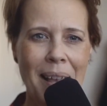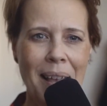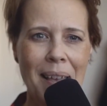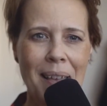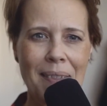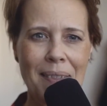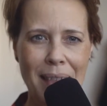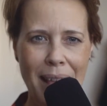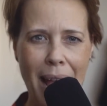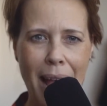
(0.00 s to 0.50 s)

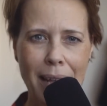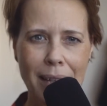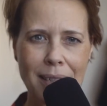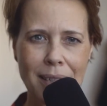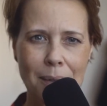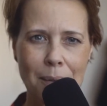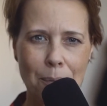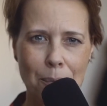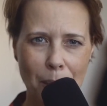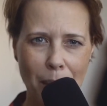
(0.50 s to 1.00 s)
That
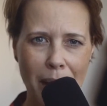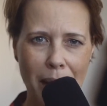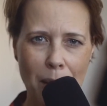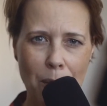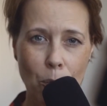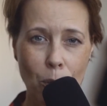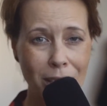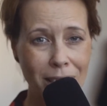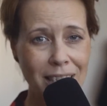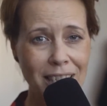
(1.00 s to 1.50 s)
way we
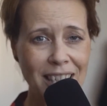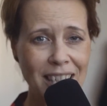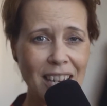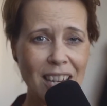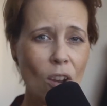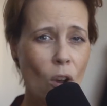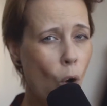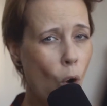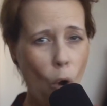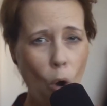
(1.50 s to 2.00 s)
can see
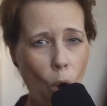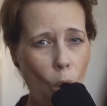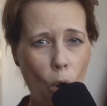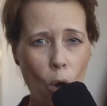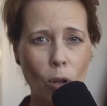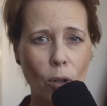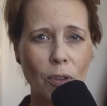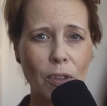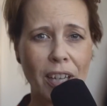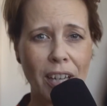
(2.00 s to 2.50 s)

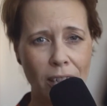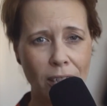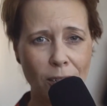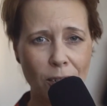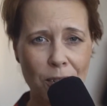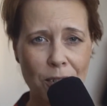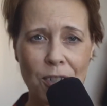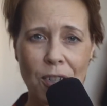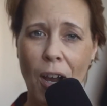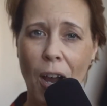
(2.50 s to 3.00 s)
all the
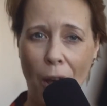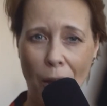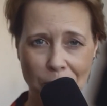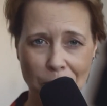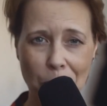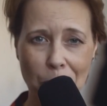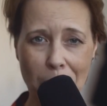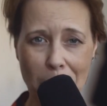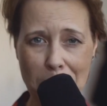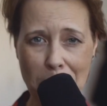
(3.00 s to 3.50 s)
colors of the
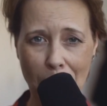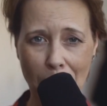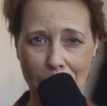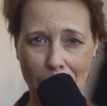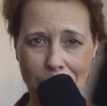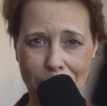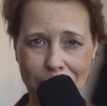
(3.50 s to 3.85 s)
rainbow.